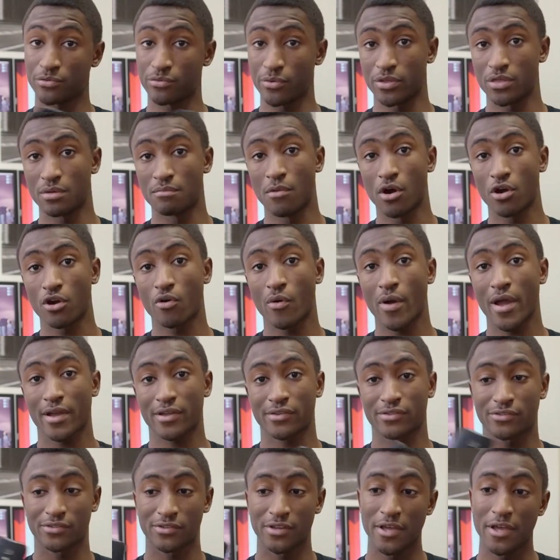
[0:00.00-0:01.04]
between the Moto
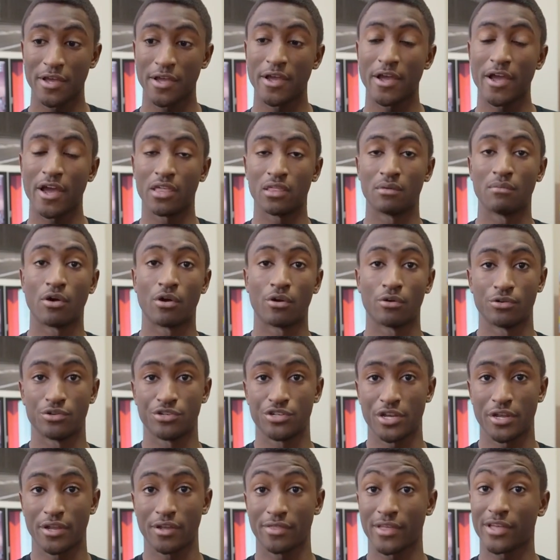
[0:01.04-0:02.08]
X and the Moto
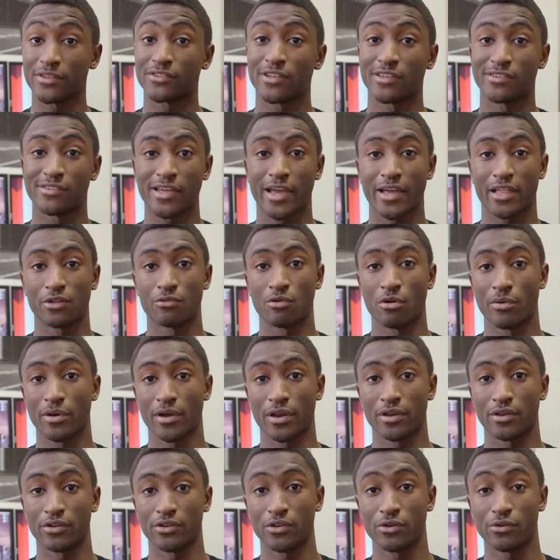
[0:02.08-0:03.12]
G. And that's exactly what we're
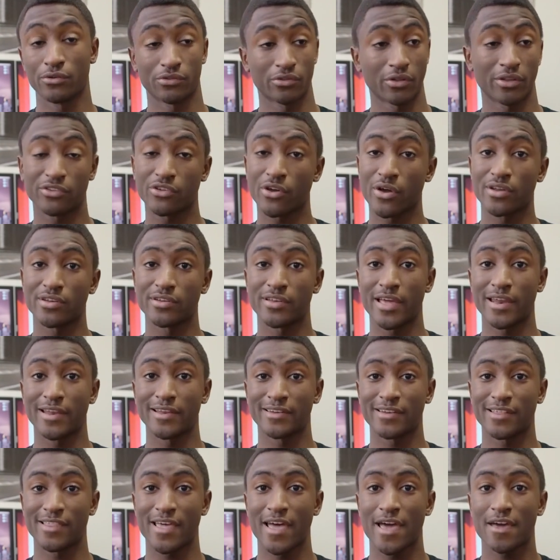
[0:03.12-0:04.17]
going to do. So let's go ahead and get
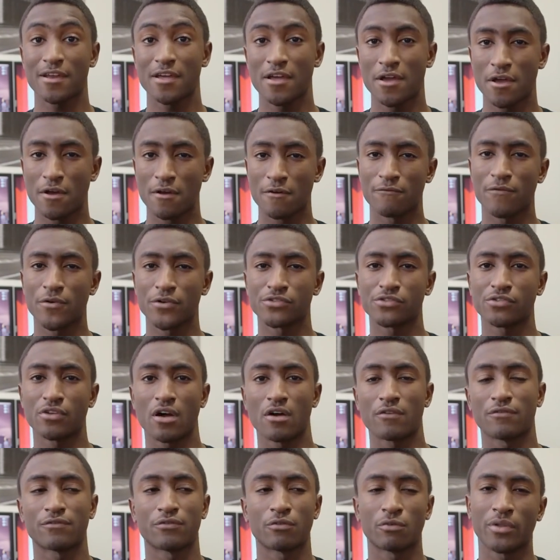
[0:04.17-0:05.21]
into that. First
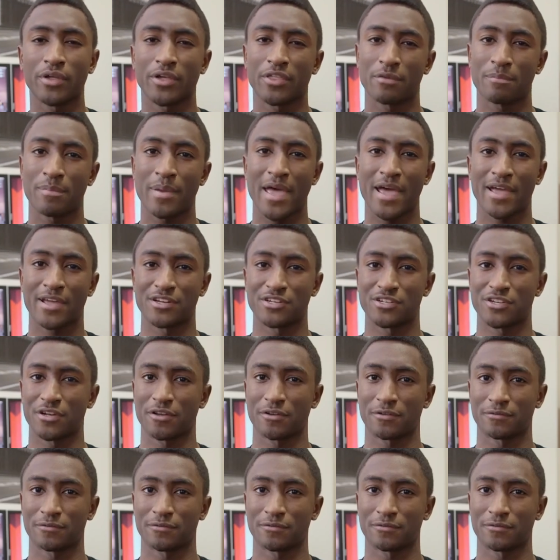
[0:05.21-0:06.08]
off, we'll look at the packaging,